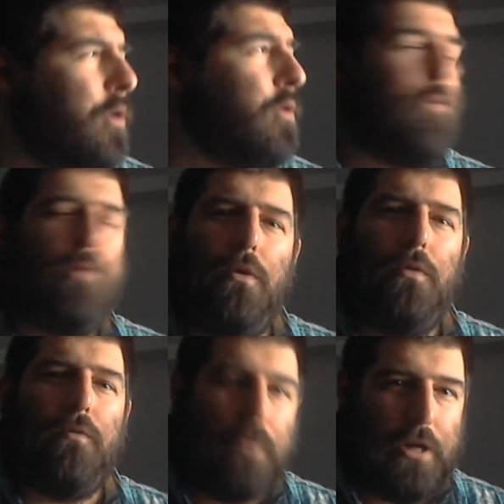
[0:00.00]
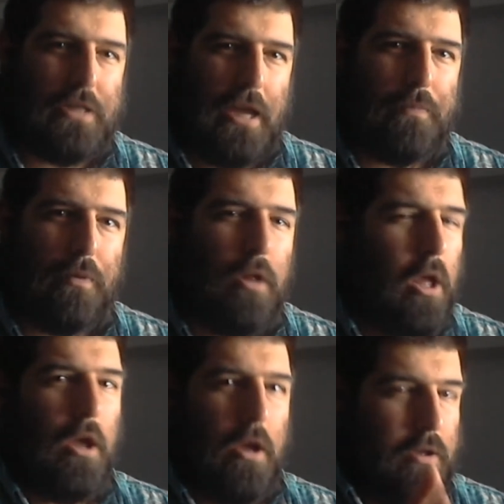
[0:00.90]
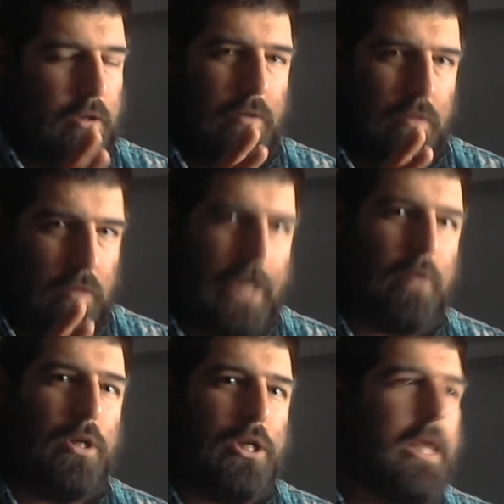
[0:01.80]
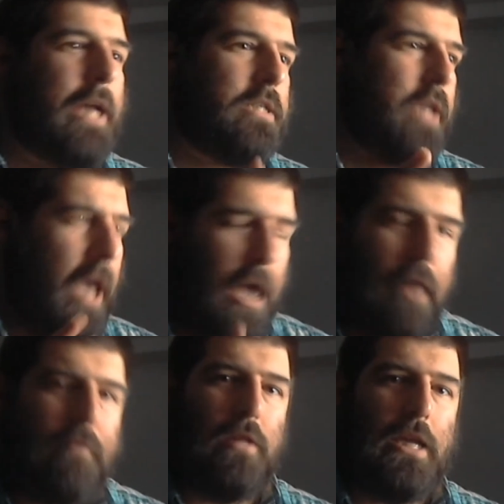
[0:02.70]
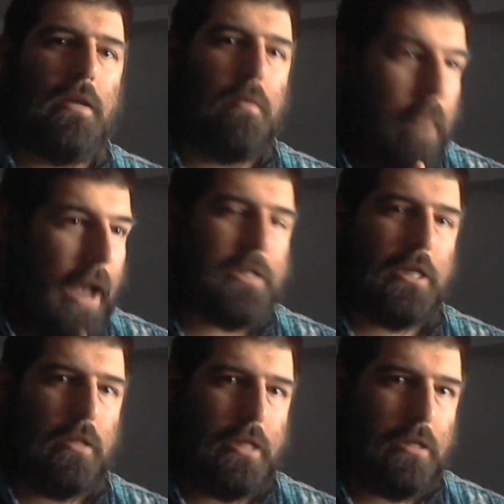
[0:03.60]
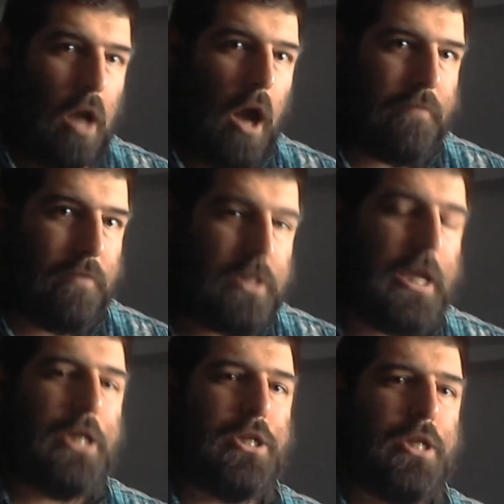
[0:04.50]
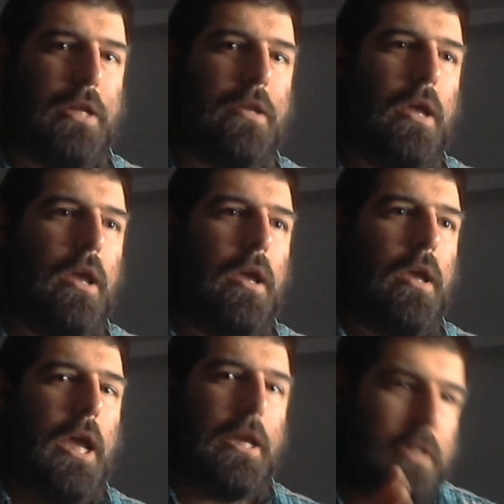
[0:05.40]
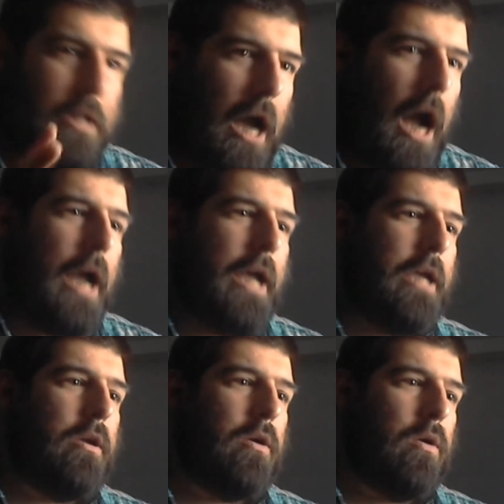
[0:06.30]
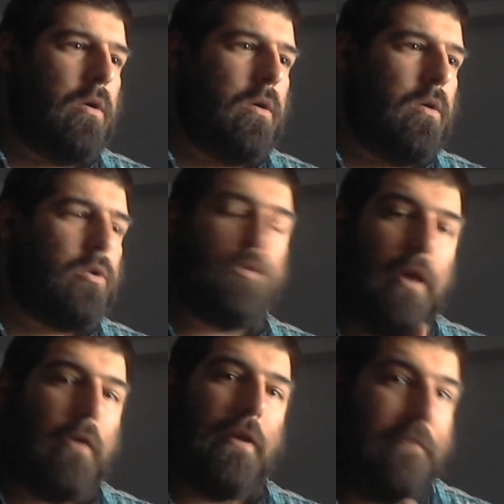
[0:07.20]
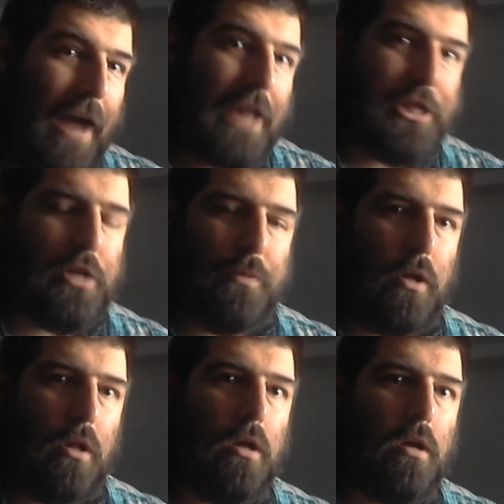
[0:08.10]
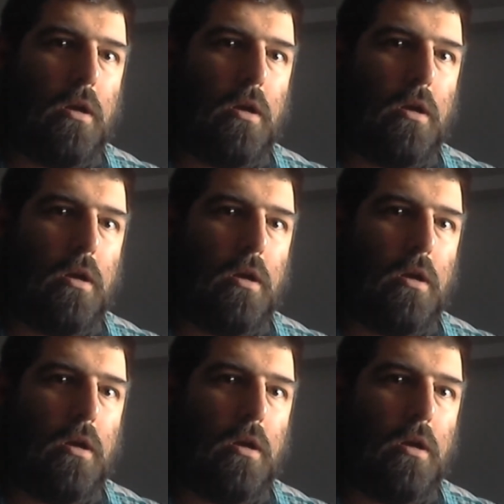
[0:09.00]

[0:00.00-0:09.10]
dude, for example, language that's heavily in masculine conversation is a guy who's very fashionable,